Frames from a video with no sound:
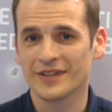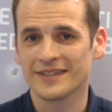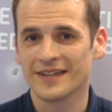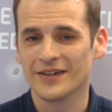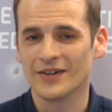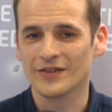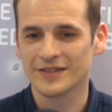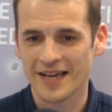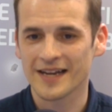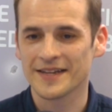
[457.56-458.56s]
in
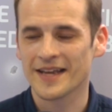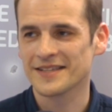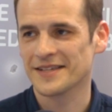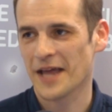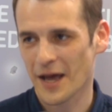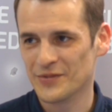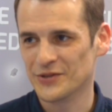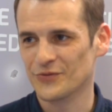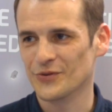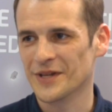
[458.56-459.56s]
xylanase and
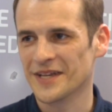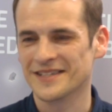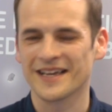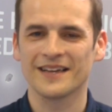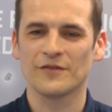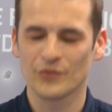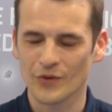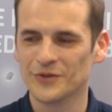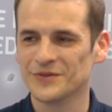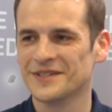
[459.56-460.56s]

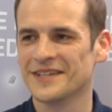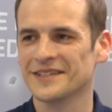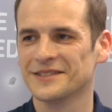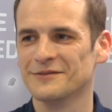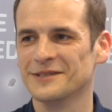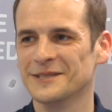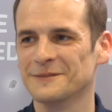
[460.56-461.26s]
arabinofuranose activity.